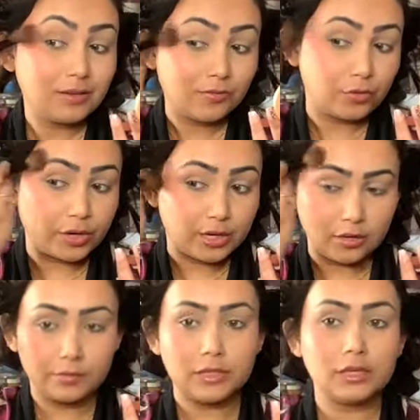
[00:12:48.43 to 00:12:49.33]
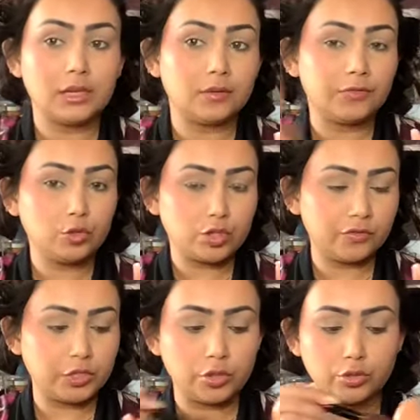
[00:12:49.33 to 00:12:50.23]
for a heck of it. In future
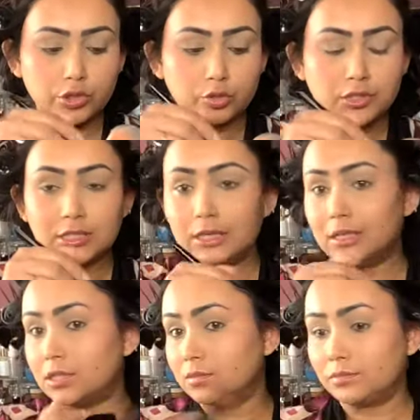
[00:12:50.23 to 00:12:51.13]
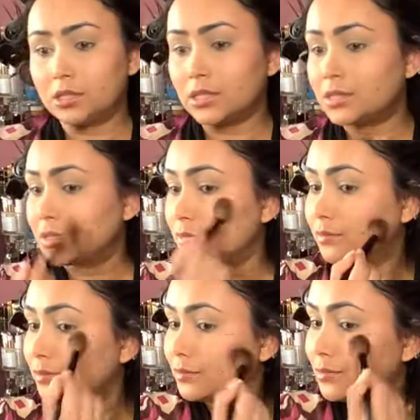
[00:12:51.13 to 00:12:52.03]
video, you'll see it just
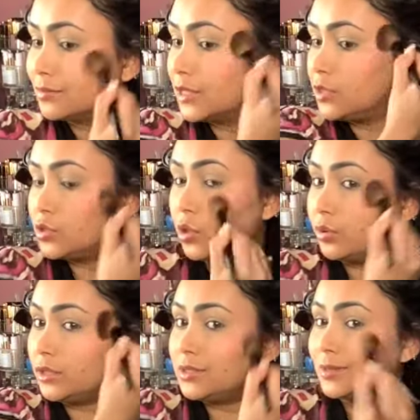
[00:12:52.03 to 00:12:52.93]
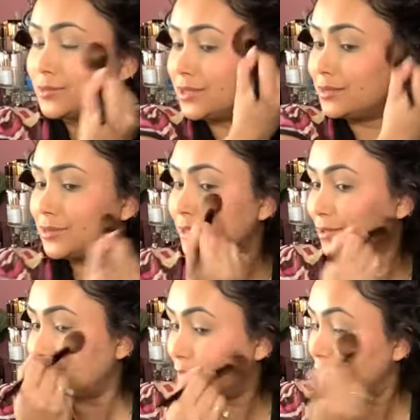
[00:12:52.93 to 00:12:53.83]
solely sometimes, you
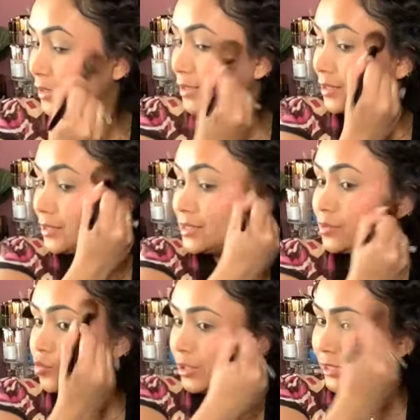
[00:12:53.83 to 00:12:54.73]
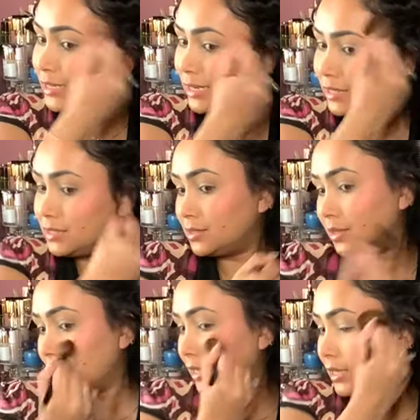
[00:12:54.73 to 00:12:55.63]
know. This is really nice,
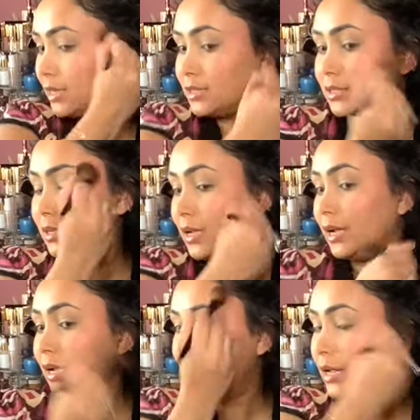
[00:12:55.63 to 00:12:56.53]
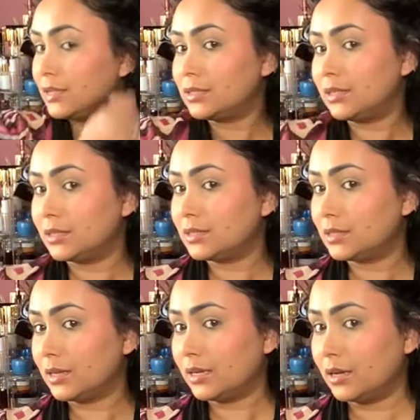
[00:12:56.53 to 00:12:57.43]
like it. And as it is
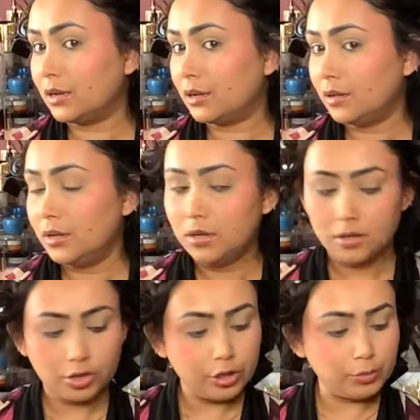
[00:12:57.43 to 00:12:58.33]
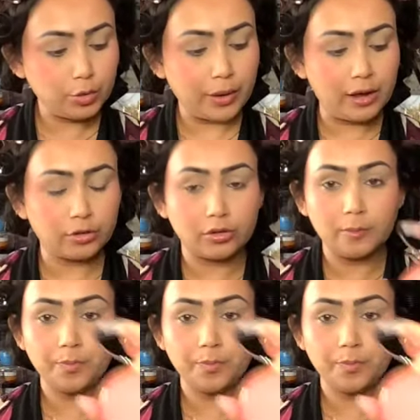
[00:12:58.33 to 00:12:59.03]
like a cream to powder